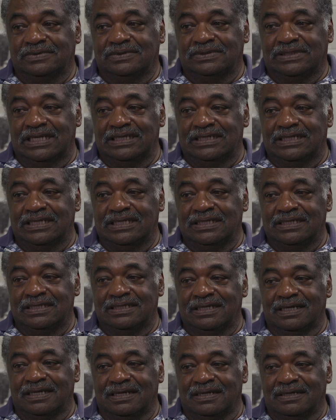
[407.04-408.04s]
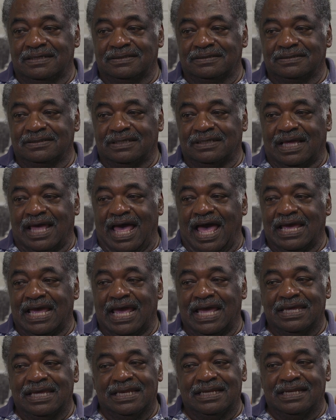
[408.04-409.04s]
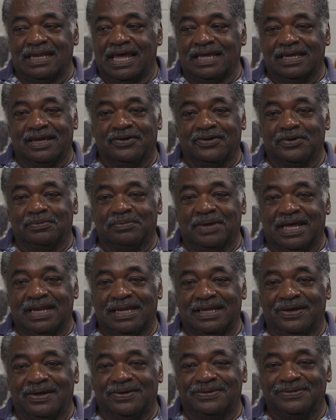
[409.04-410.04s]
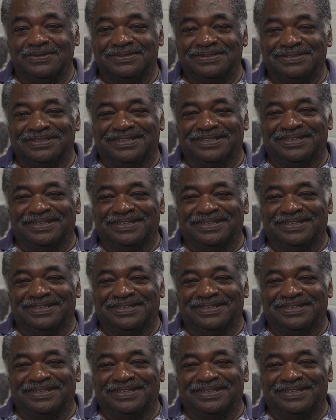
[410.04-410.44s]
they did. I got hit like everybody else.